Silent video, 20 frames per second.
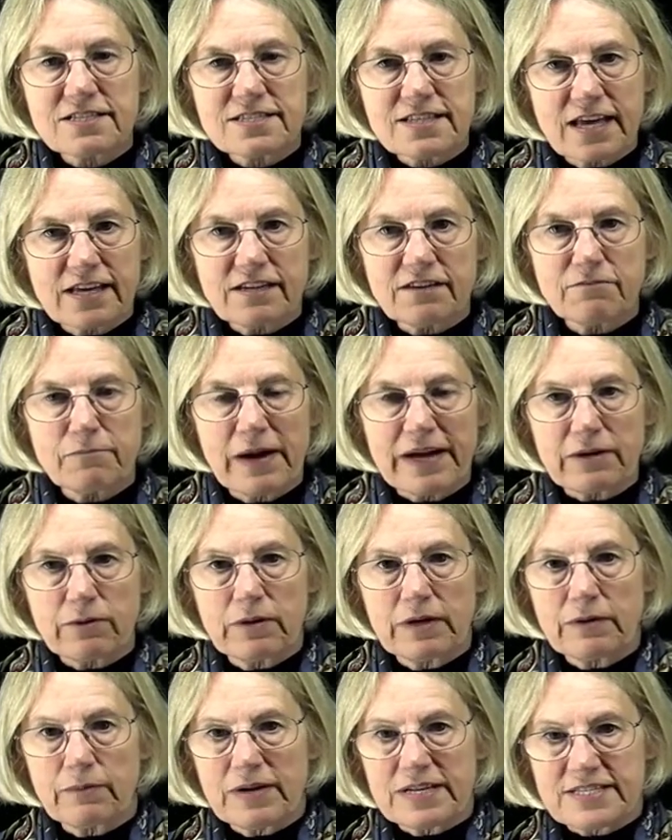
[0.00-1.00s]
set of
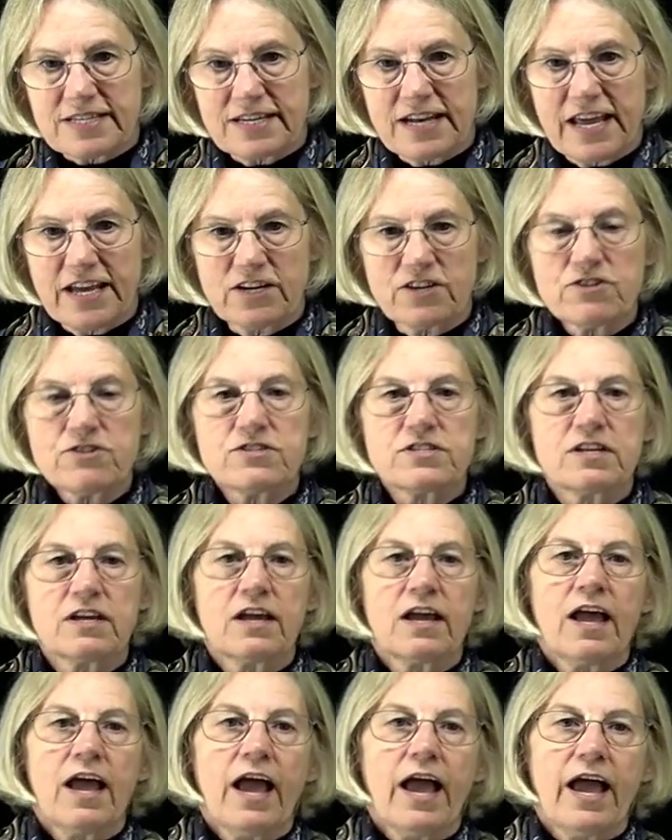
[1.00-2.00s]
microring resonators,
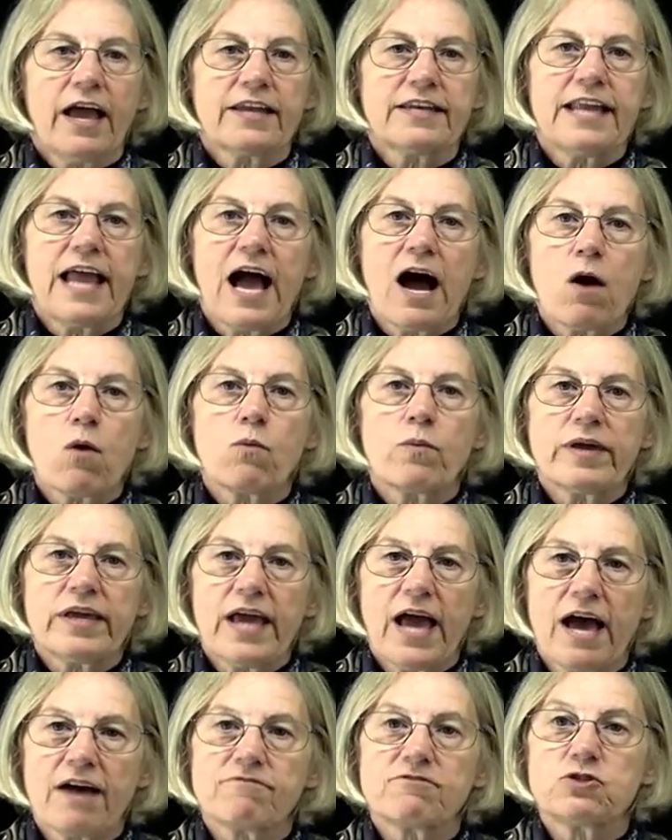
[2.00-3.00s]
and now we
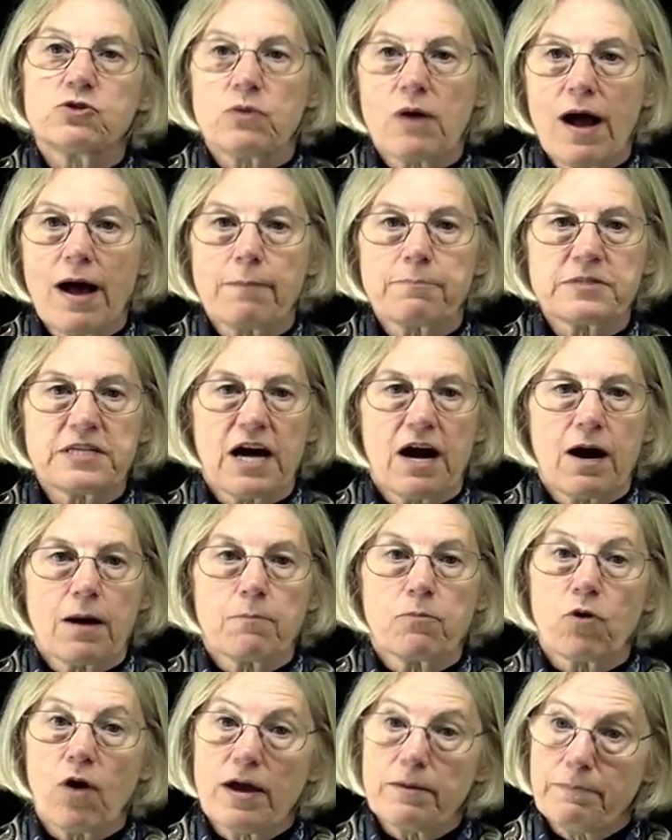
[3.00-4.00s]
have dropped our
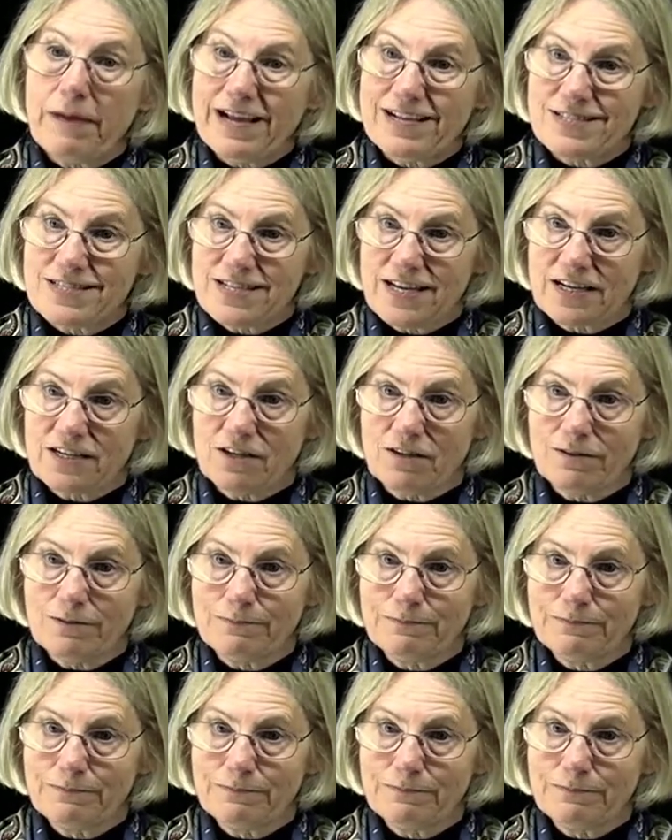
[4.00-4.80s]
broadband signal.